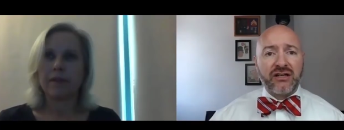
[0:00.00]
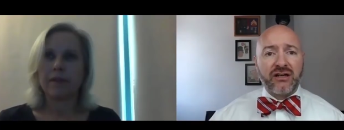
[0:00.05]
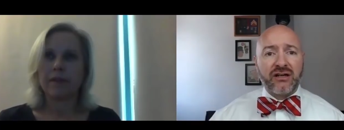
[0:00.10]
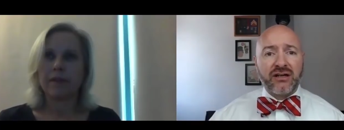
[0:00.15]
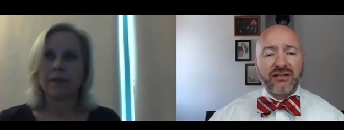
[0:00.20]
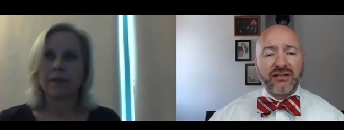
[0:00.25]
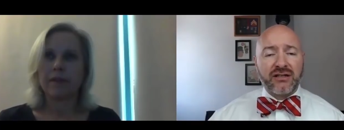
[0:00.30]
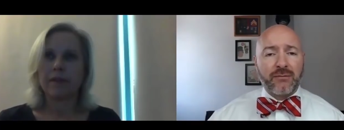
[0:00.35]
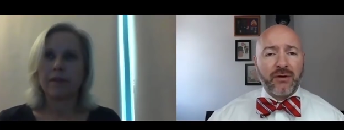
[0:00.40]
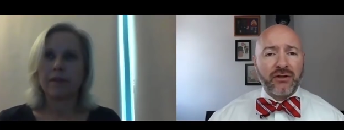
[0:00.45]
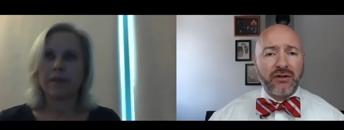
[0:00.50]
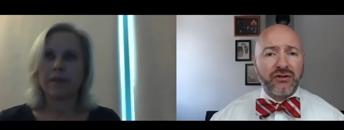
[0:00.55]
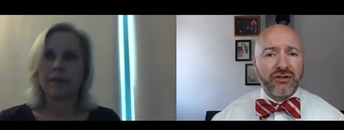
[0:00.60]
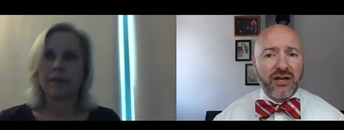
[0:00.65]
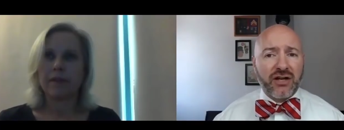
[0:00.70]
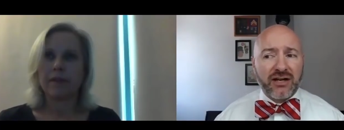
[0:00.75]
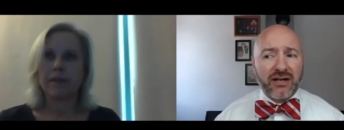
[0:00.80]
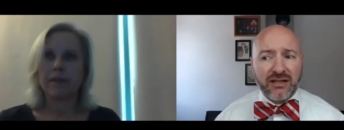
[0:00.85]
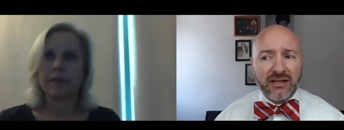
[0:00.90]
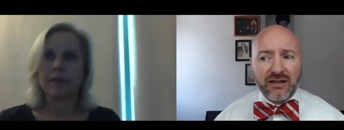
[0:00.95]
Speaker 1: and some other
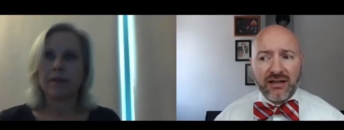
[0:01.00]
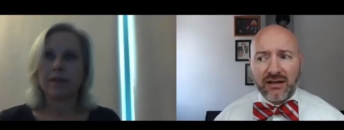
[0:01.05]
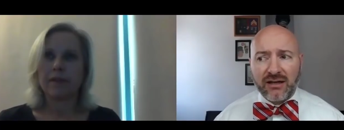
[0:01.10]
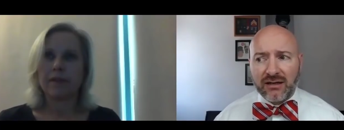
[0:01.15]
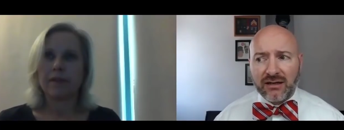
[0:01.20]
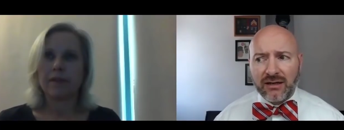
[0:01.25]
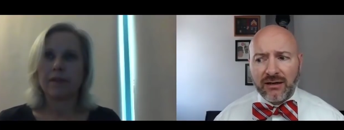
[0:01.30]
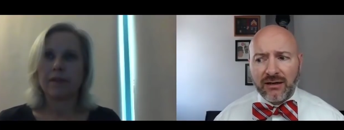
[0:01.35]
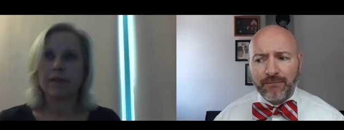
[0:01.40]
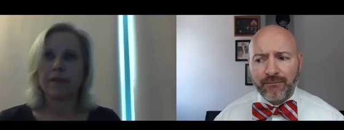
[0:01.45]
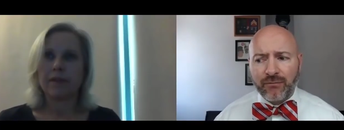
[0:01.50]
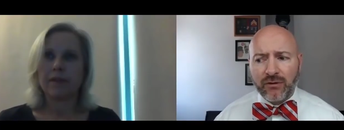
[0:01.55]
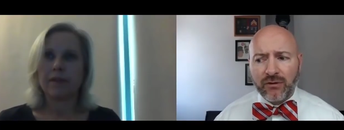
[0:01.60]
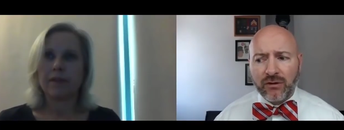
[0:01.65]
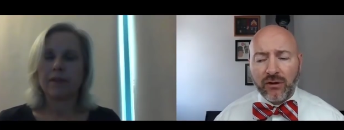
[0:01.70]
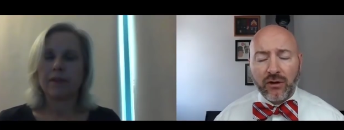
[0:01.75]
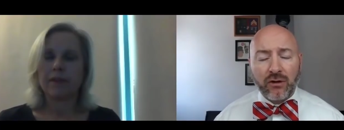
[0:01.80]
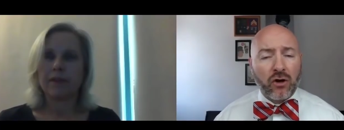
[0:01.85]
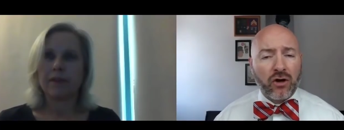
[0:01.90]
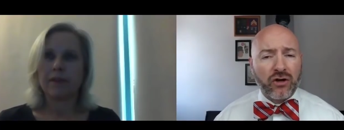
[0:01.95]
stocks. I think
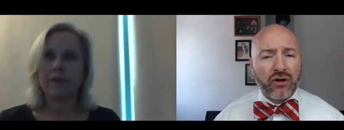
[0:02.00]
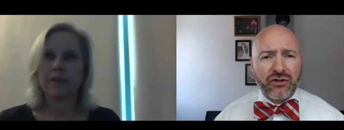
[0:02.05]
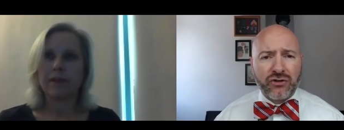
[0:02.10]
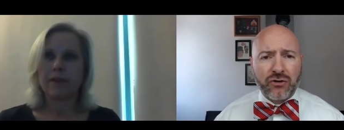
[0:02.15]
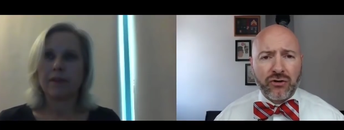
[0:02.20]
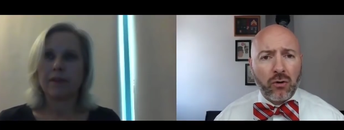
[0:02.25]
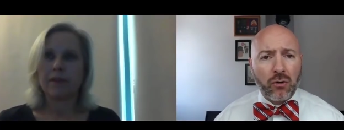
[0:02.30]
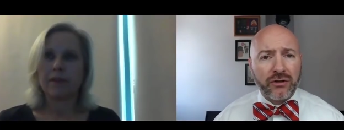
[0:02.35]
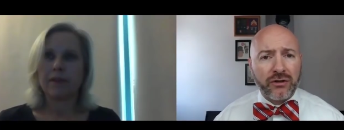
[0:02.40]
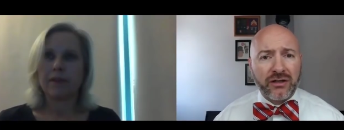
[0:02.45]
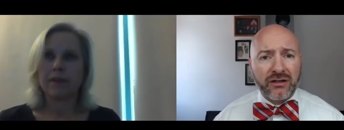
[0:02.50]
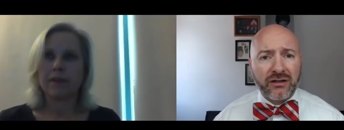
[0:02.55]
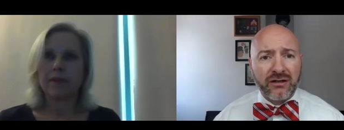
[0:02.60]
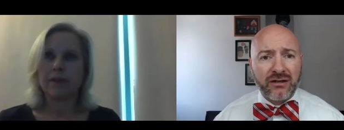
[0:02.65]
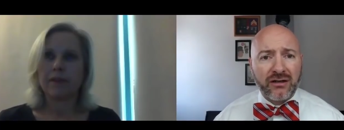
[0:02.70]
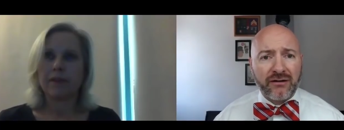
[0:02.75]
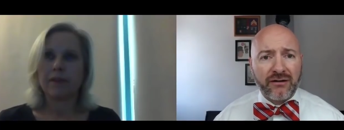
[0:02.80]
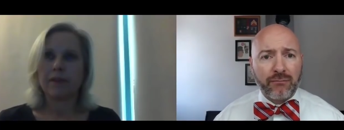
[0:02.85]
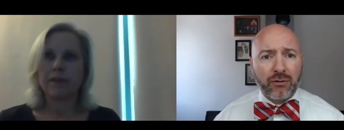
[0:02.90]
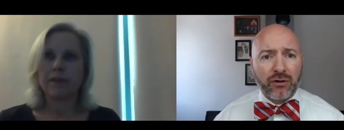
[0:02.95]
the largest holding
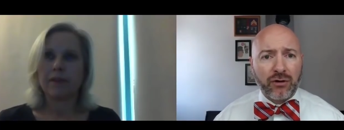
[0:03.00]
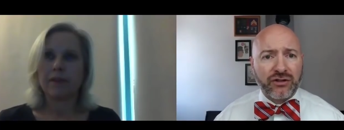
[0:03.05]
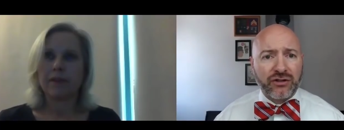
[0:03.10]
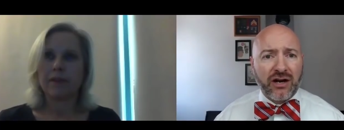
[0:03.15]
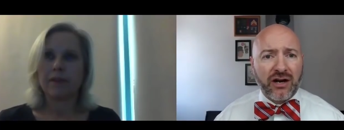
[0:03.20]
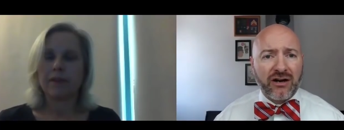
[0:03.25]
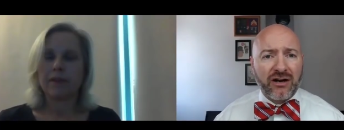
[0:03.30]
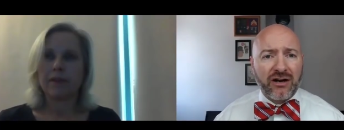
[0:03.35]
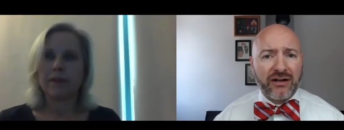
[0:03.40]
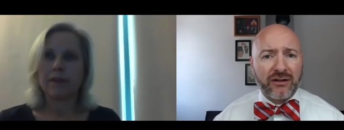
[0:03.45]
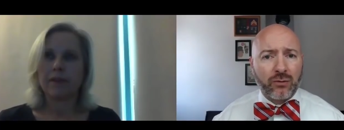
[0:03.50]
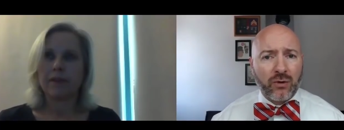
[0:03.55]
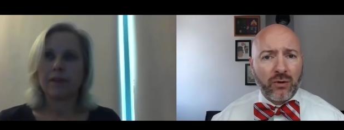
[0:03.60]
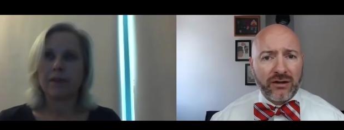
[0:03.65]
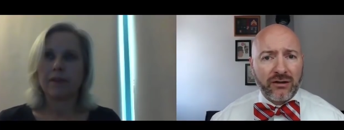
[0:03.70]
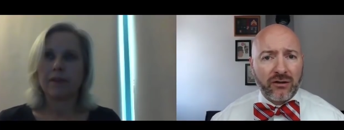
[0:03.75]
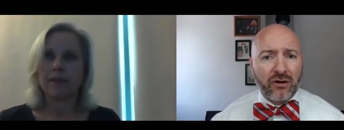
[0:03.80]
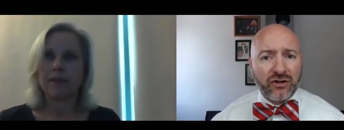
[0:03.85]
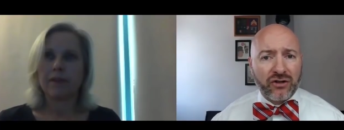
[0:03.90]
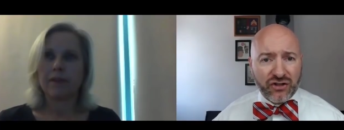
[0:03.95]
of Berkshire Hathaway, the
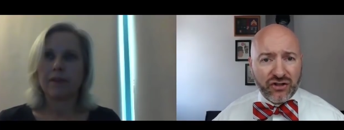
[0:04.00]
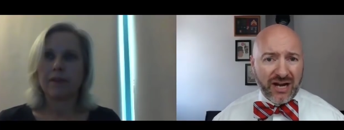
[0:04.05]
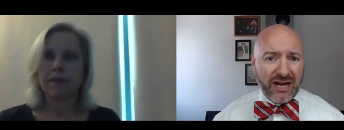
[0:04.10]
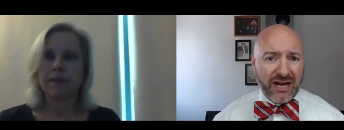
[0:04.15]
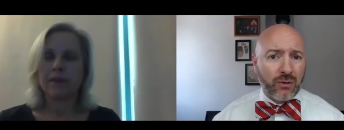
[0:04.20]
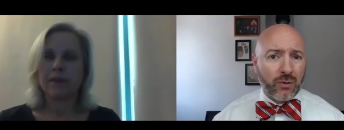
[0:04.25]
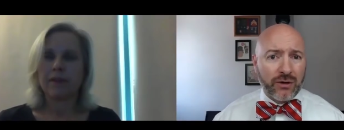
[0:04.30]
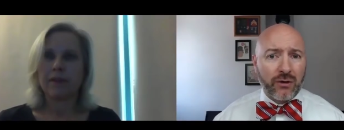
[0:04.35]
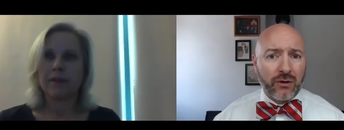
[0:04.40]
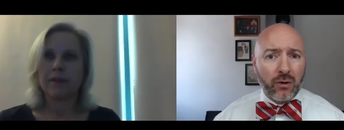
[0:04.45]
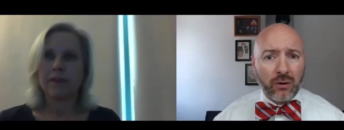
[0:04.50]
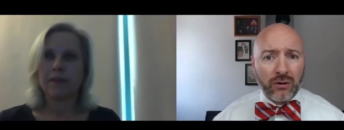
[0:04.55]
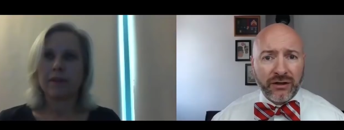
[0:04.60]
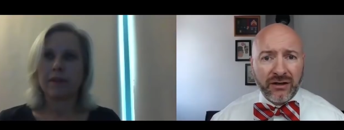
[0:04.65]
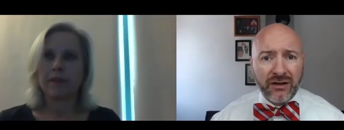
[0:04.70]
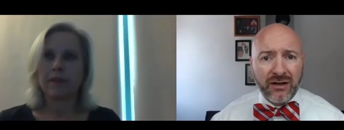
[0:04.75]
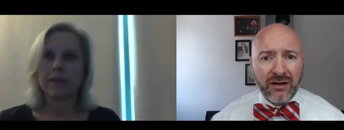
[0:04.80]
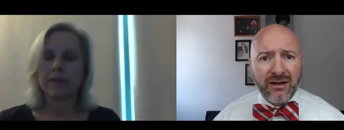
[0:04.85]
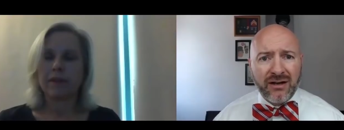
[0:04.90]
largest equity holding